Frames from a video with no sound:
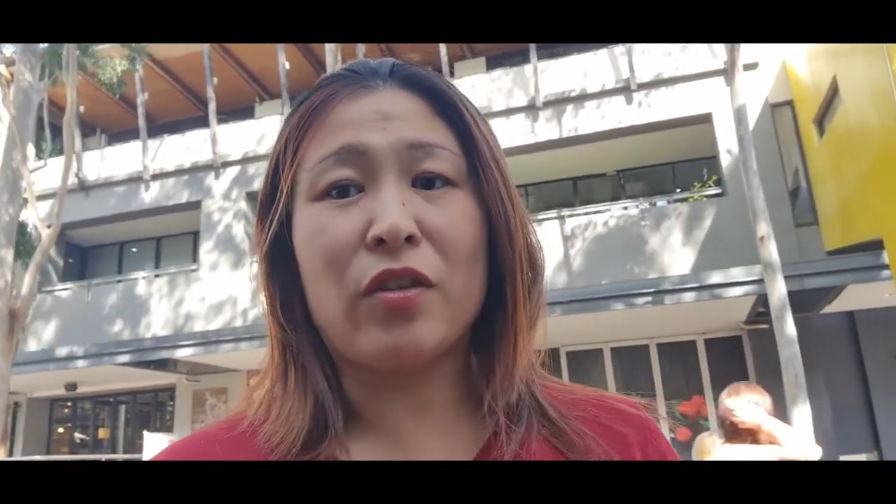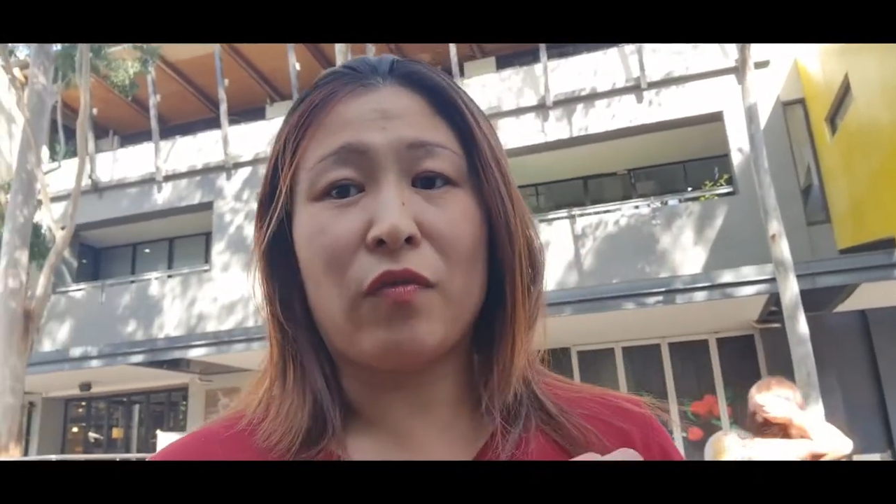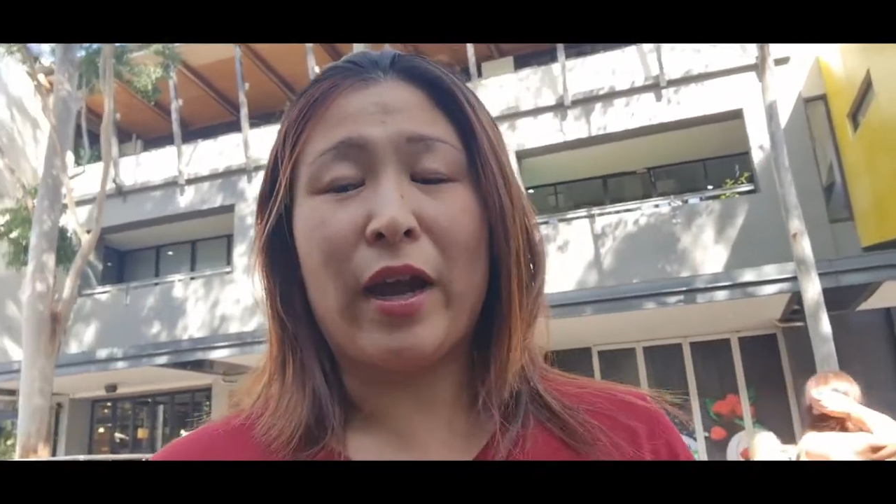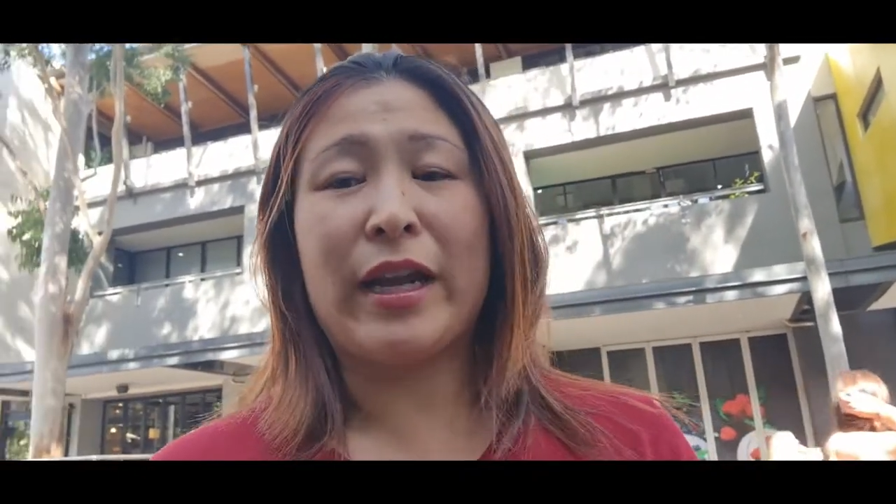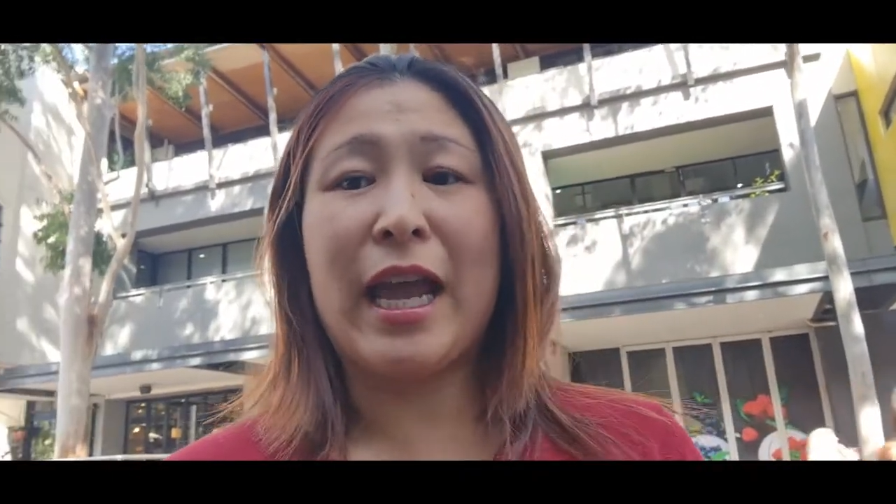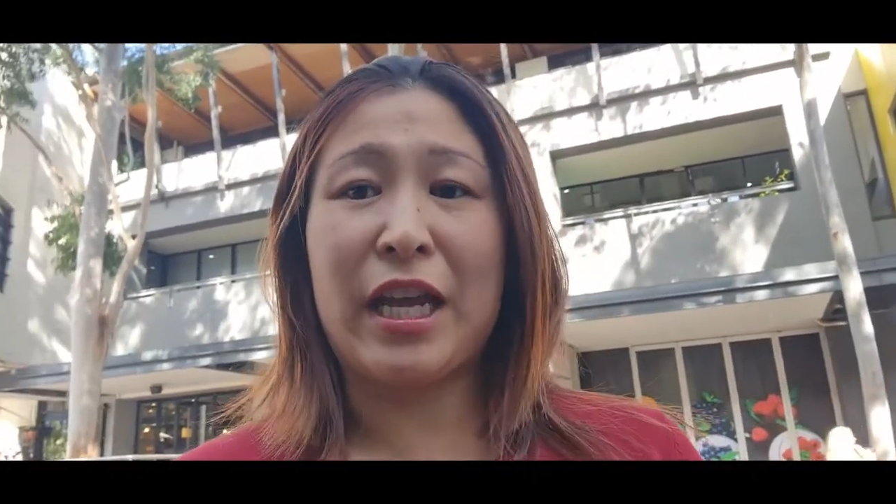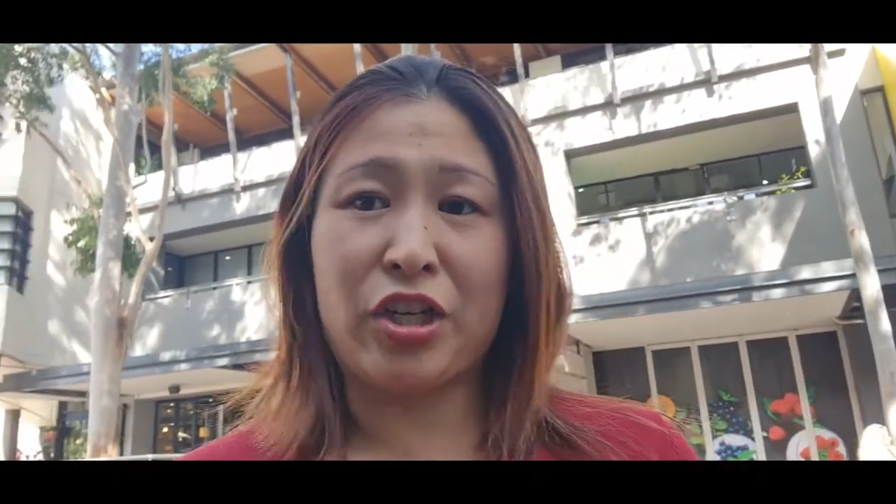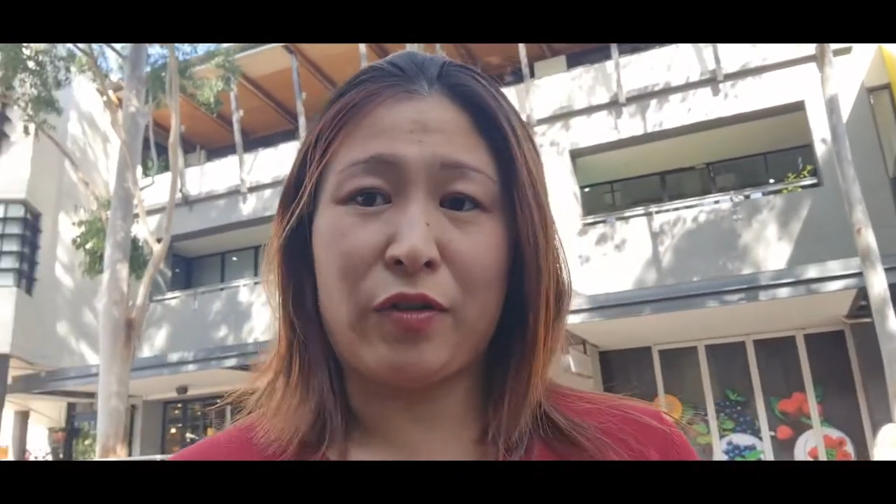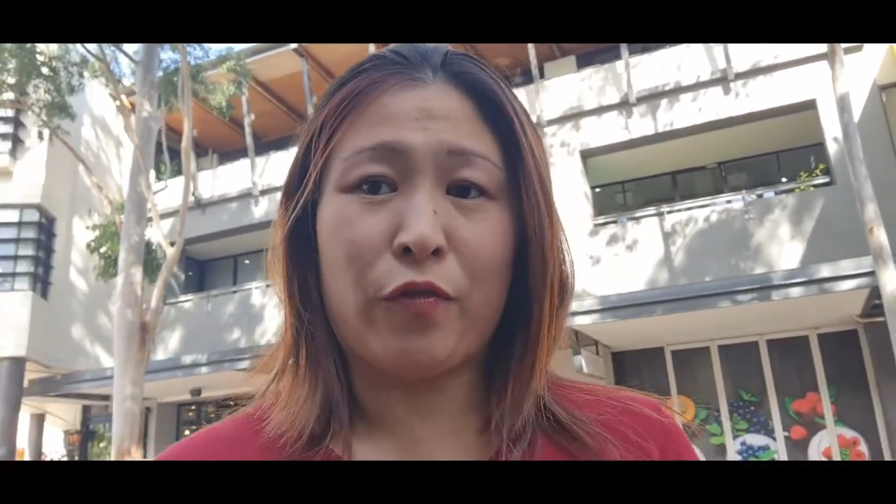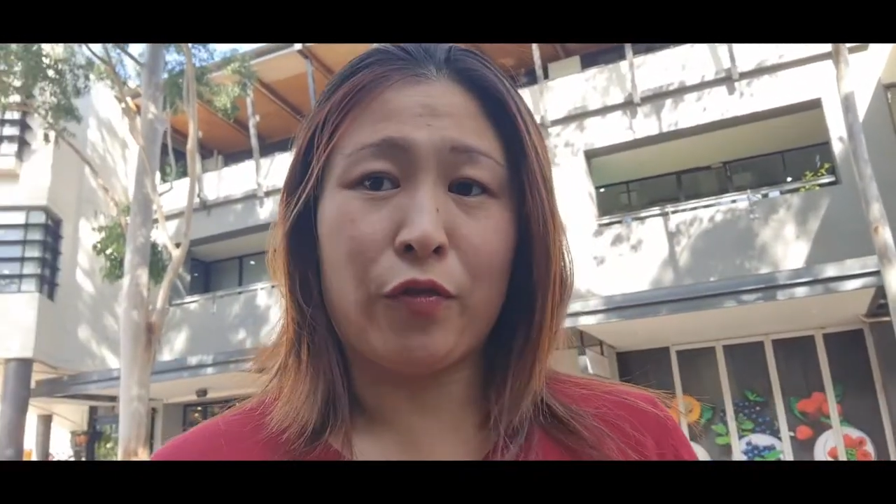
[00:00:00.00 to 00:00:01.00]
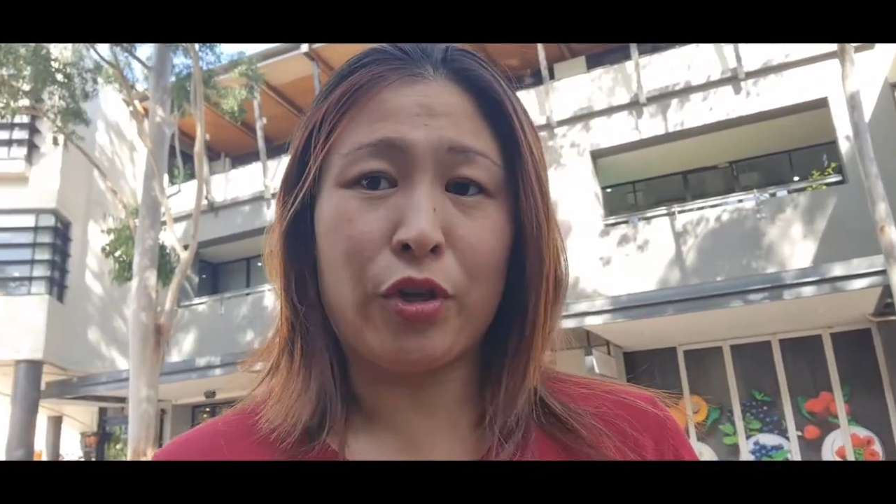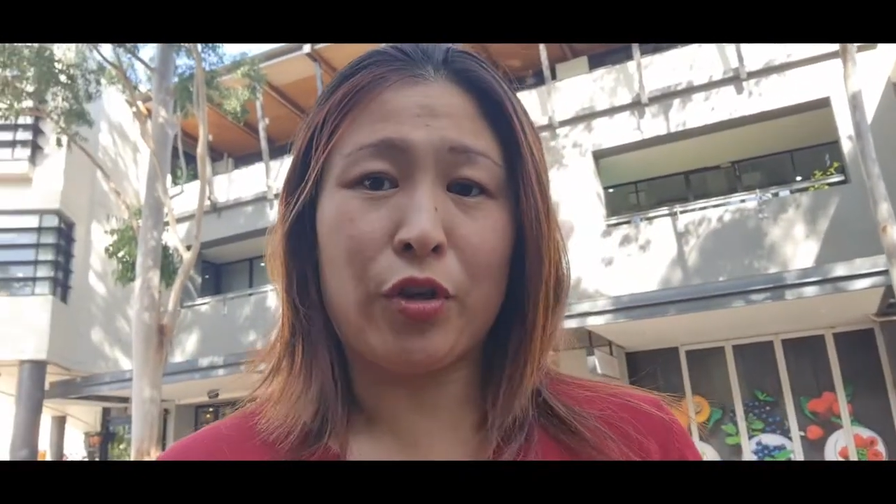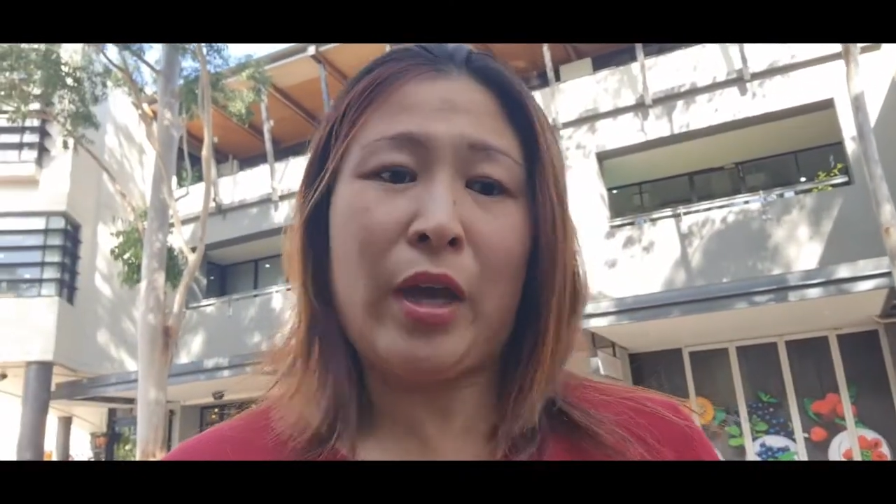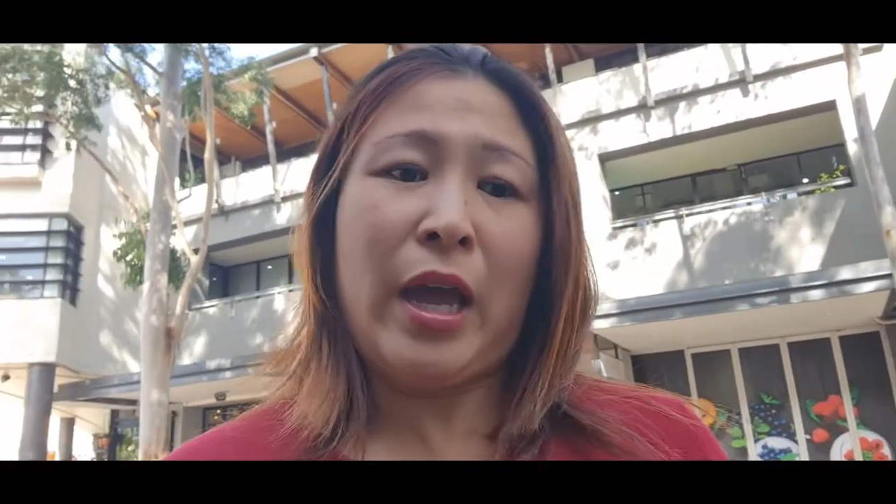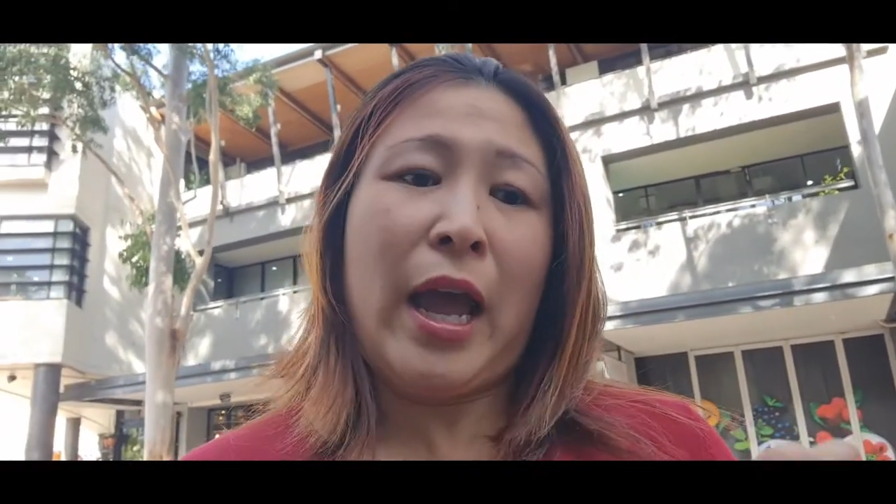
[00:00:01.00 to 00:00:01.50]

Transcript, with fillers: the right agent for you.